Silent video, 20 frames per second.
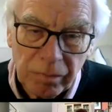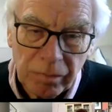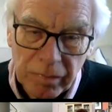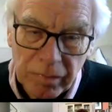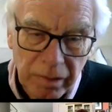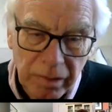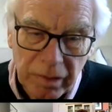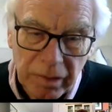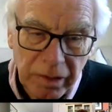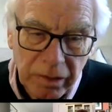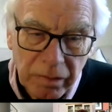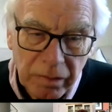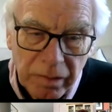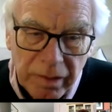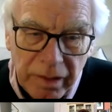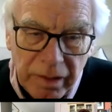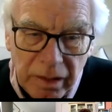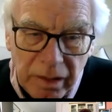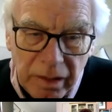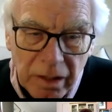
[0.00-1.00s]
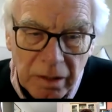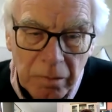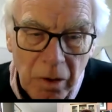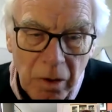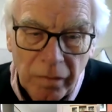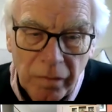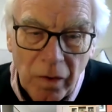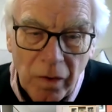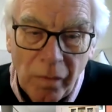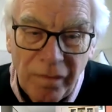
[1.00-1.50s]

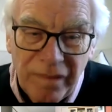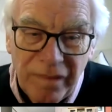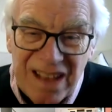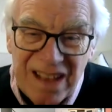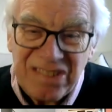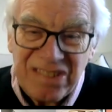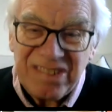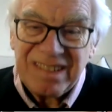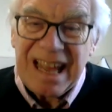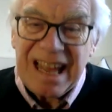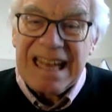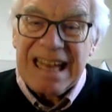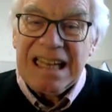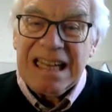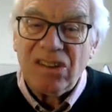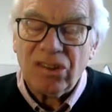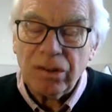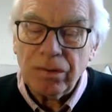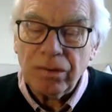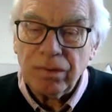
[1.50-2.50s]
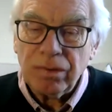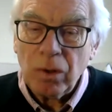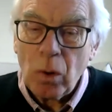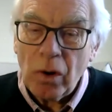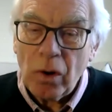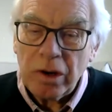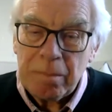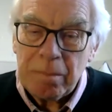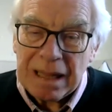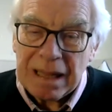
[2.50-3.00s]
the estate of
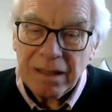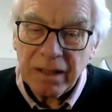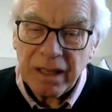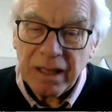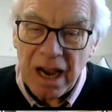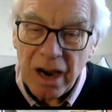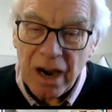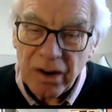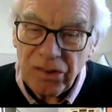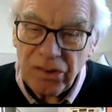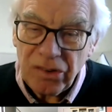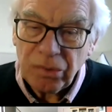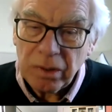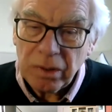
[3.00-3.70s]
Lord Balcarras,